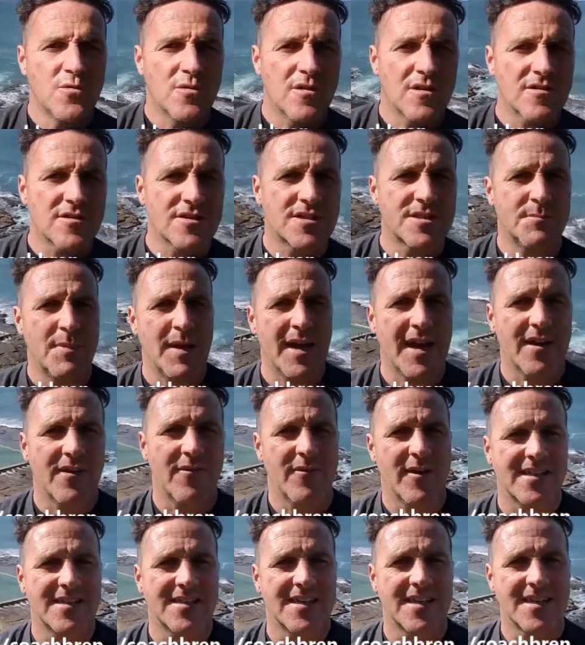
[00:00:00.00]
I'll just pan
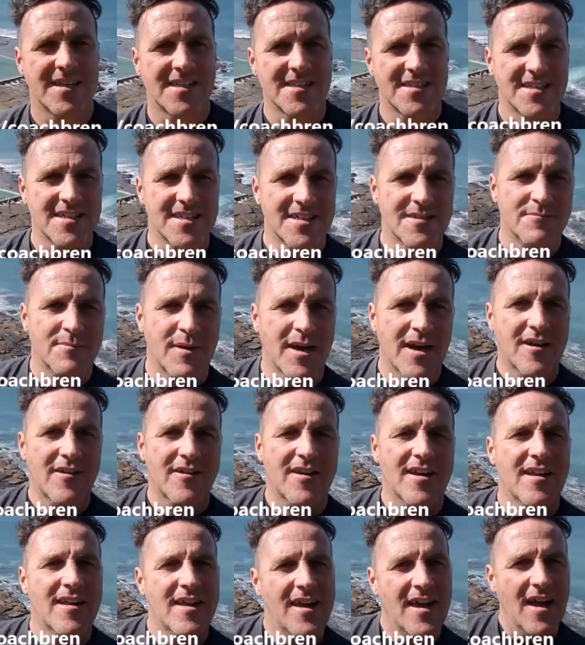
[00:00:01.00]
around so you can see the
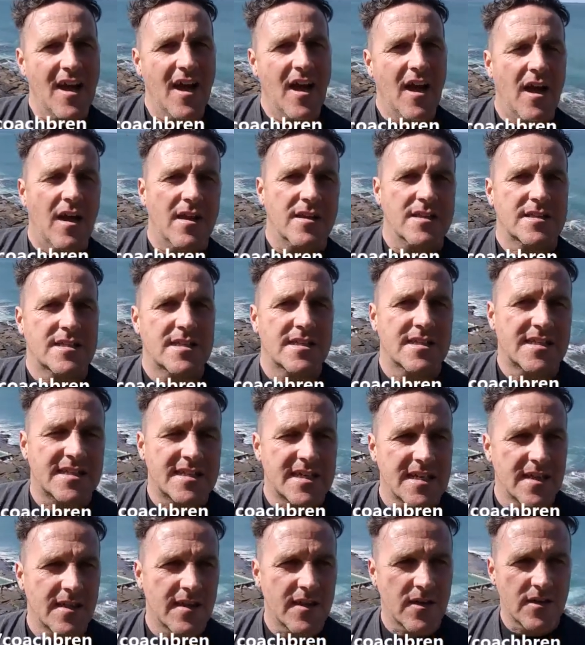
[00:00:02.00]
background, to
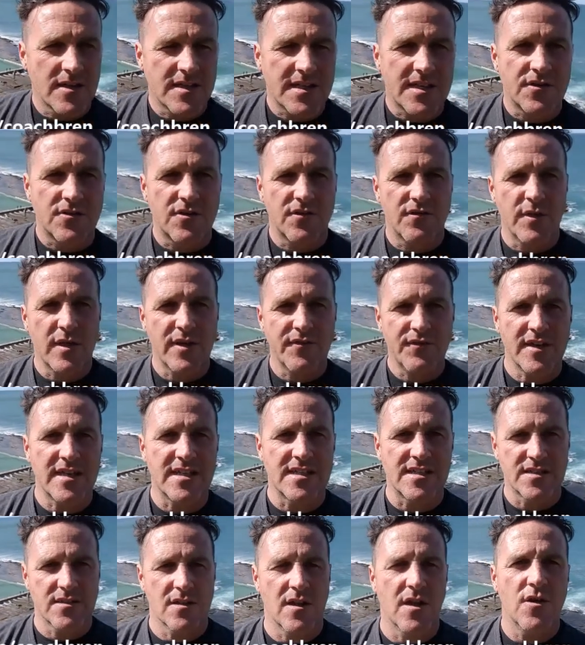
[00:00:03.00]
see the idea of living
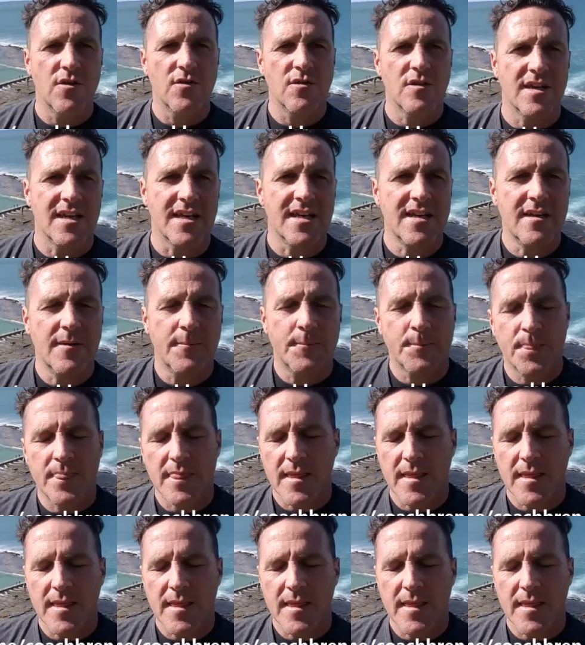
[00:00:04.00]
slowly.